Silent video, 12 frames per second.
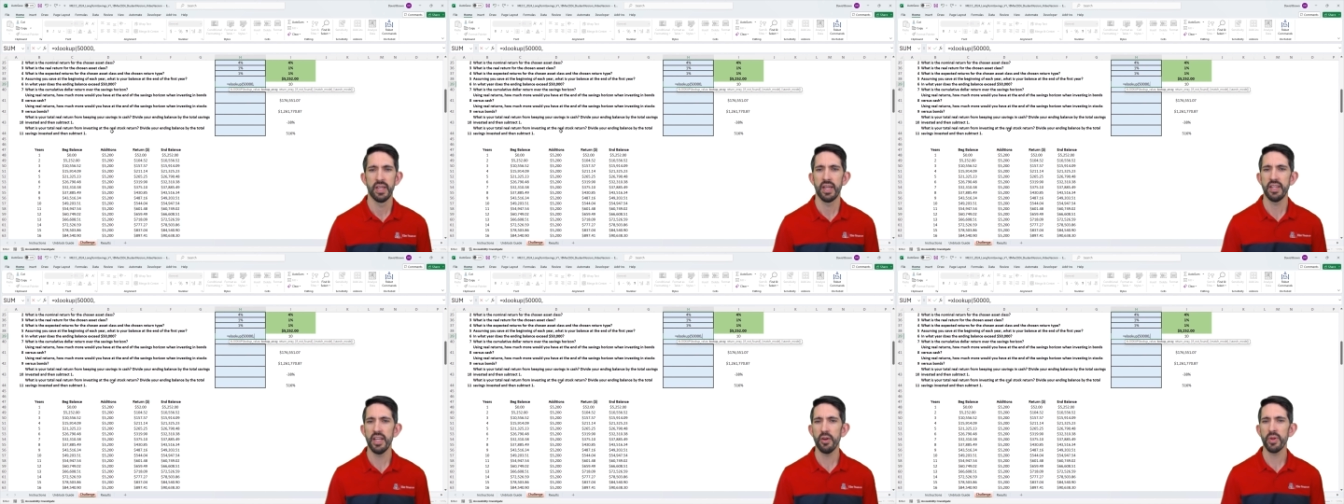
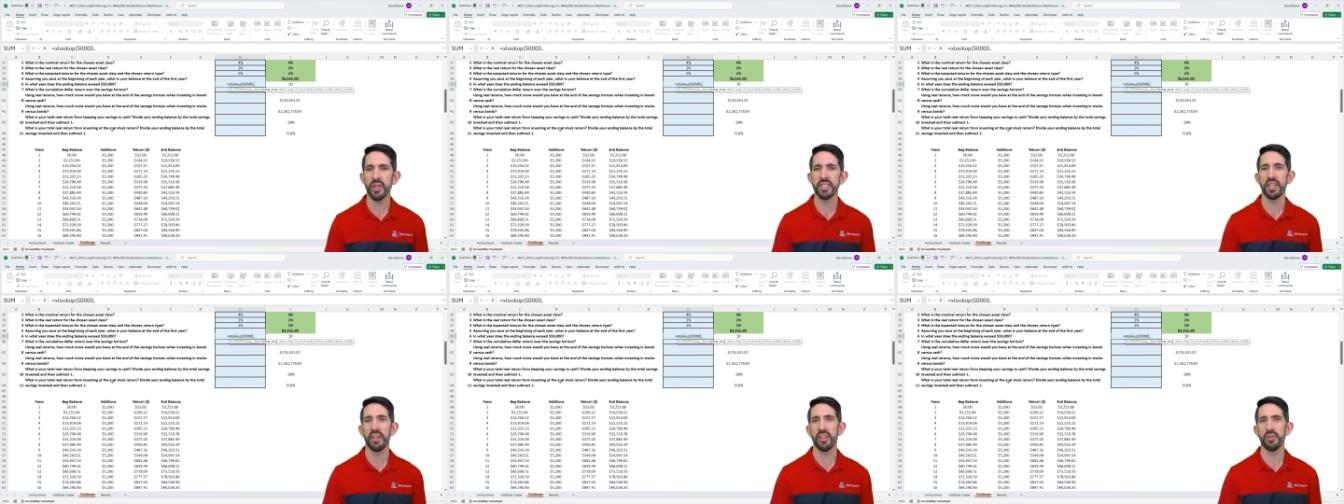And now we want to
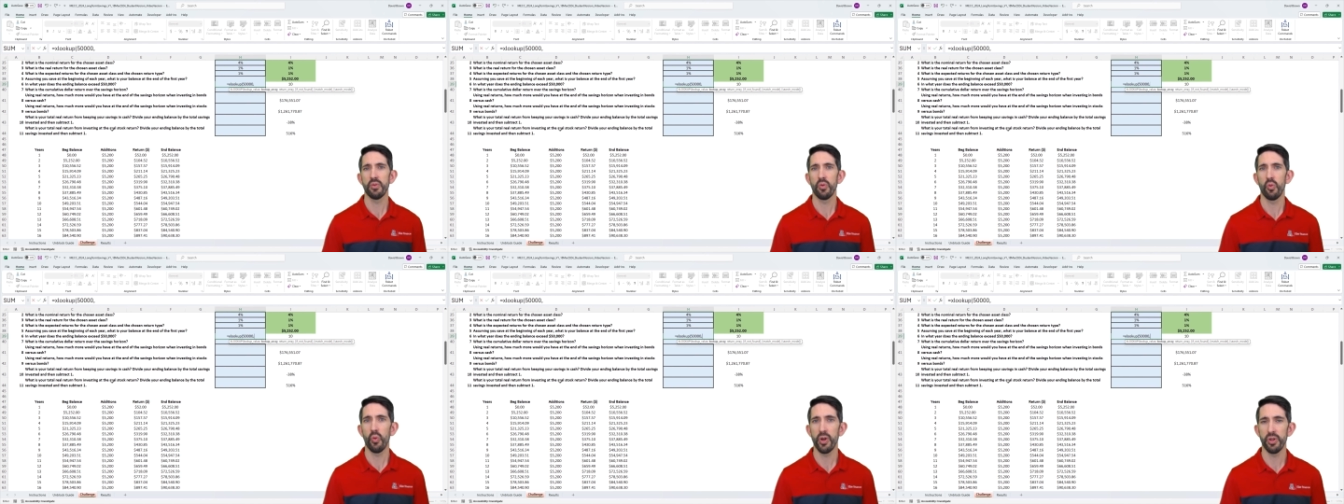tell it
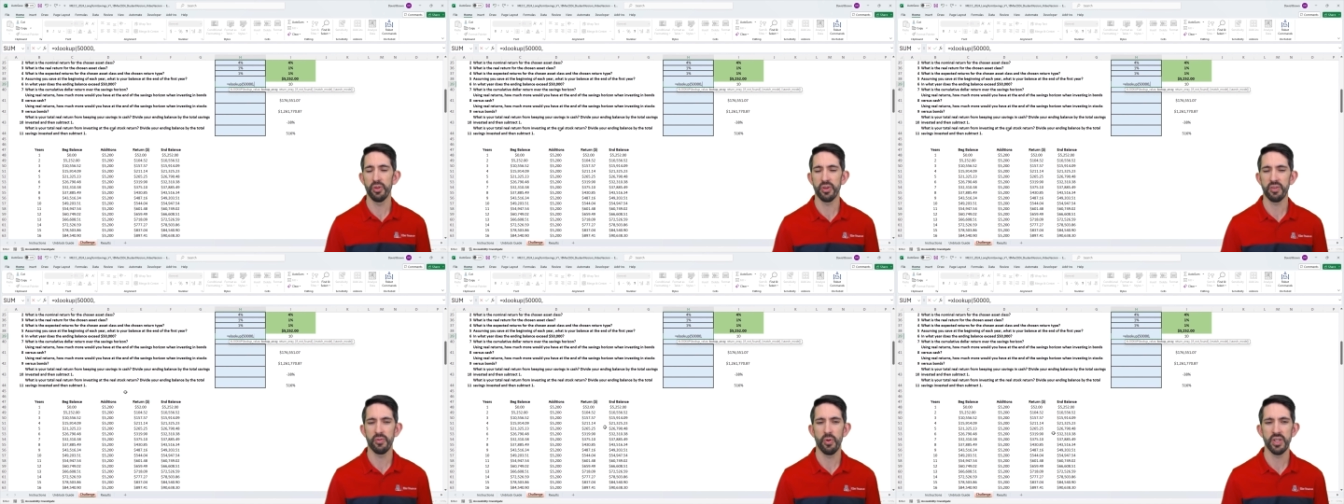where to look
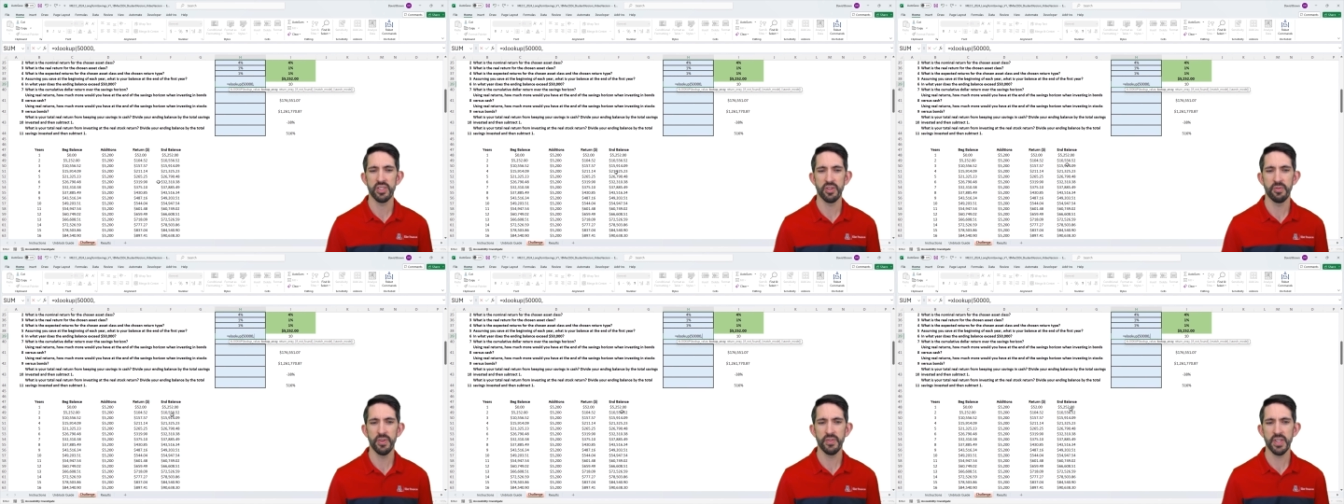for it. So
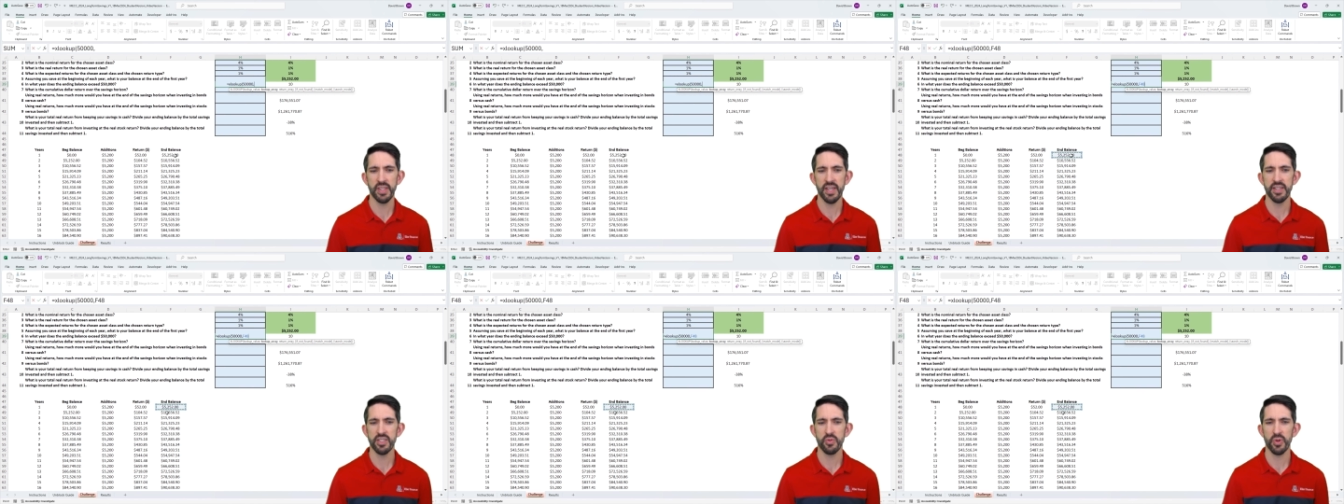
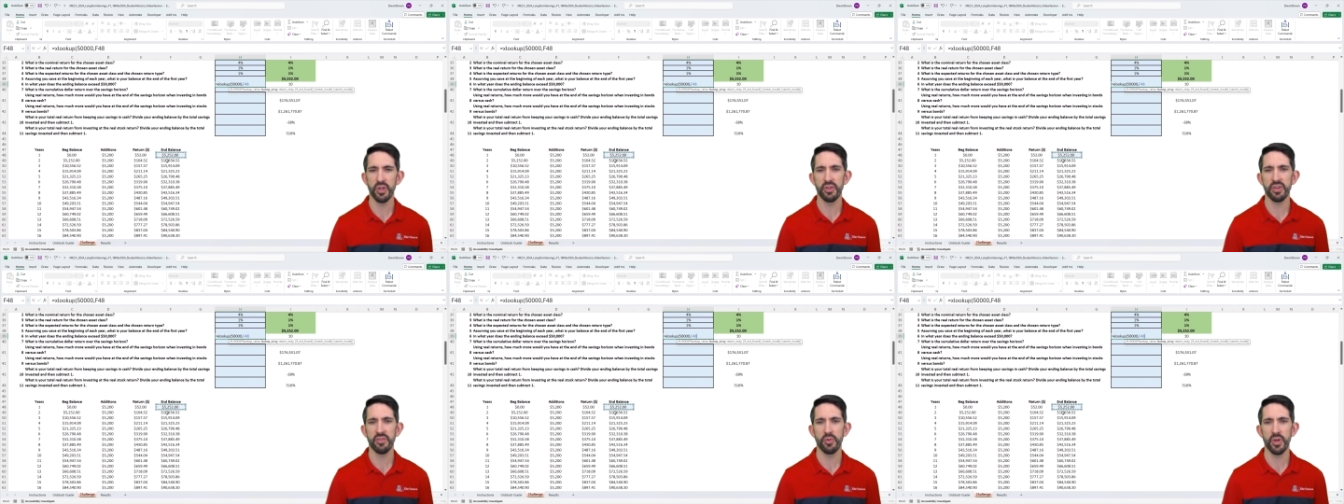50,000, we're going to
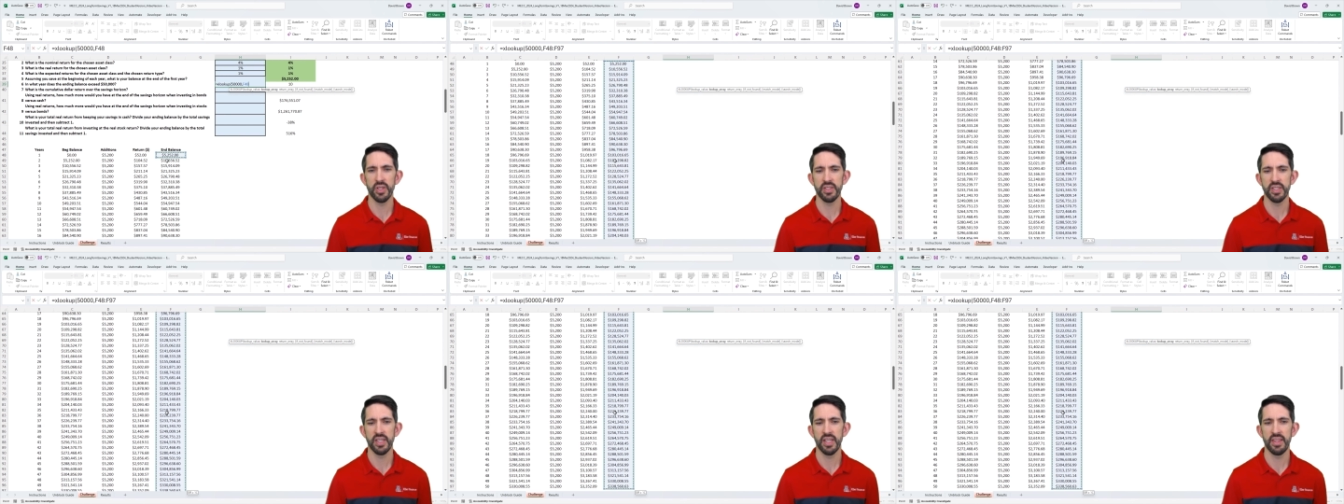look for it
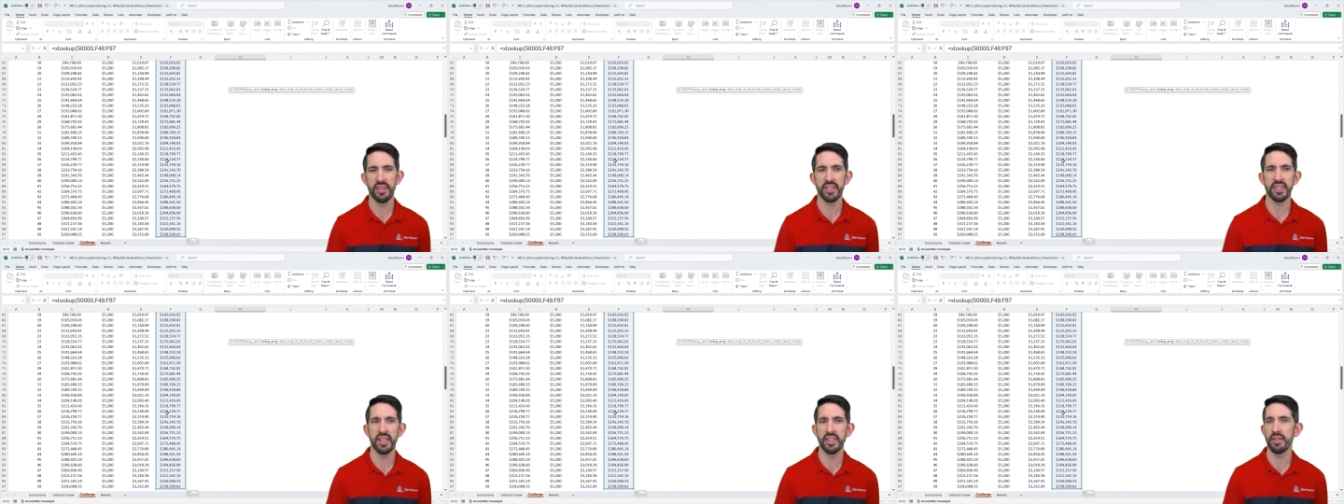in
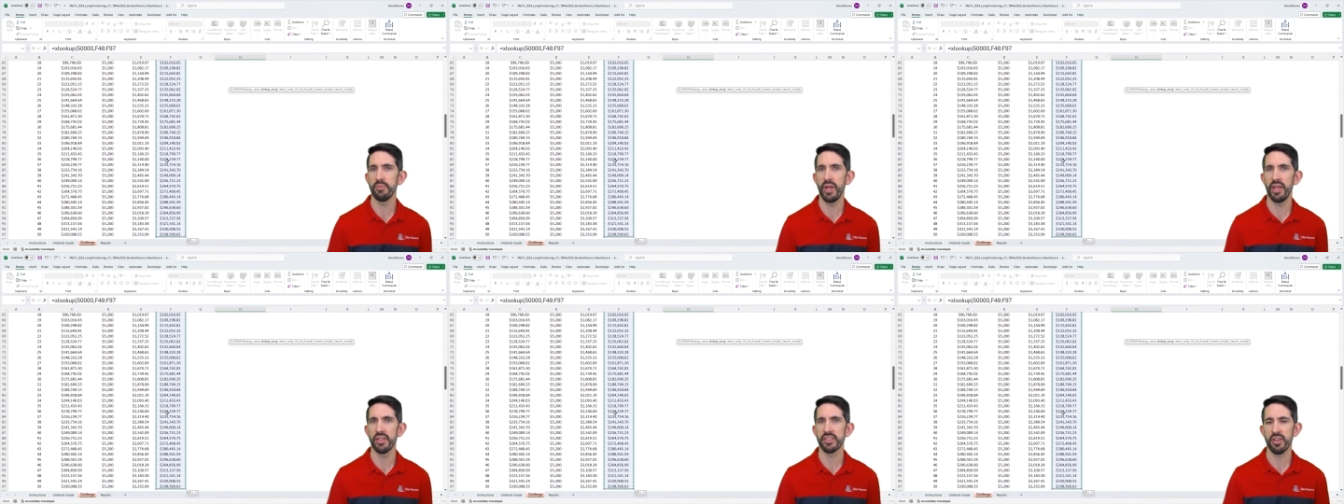this ending
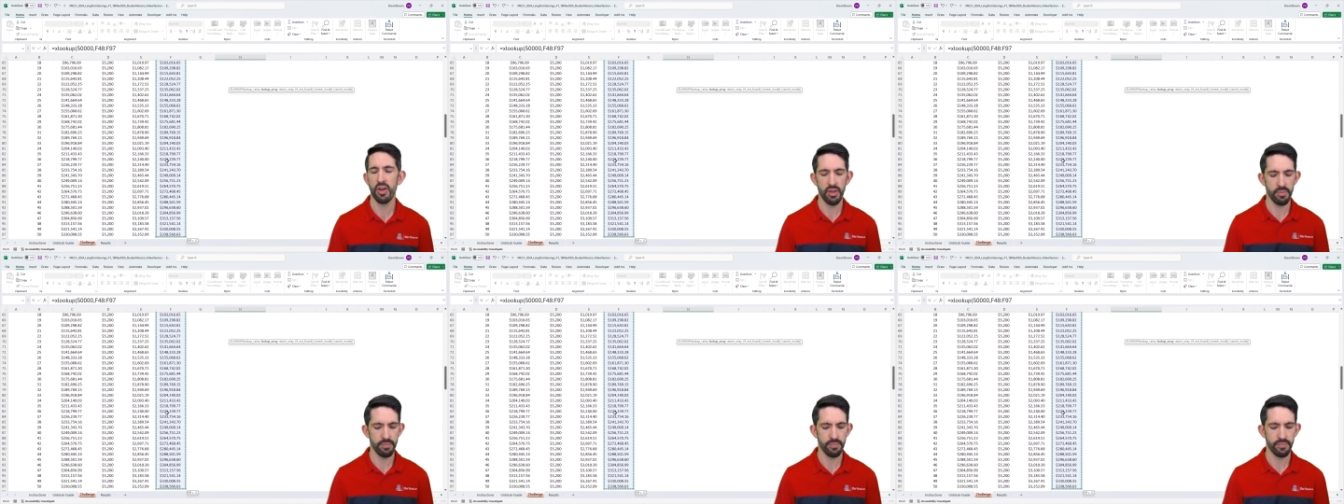balance column.